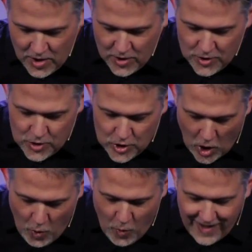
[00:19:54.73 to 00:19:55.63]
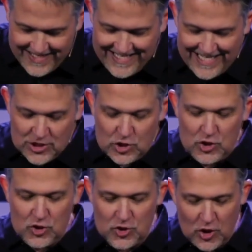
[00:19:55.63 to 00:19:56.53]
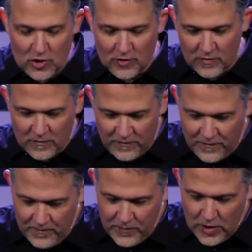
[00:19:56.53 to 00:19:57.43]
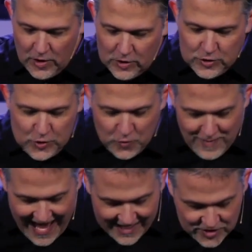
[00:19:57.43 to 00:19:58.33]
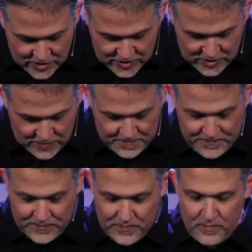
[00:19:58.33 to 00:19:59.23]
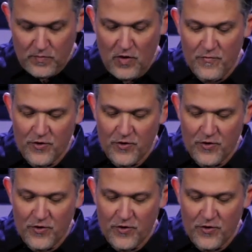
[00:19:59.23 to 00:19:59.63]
No one can serve two masters, for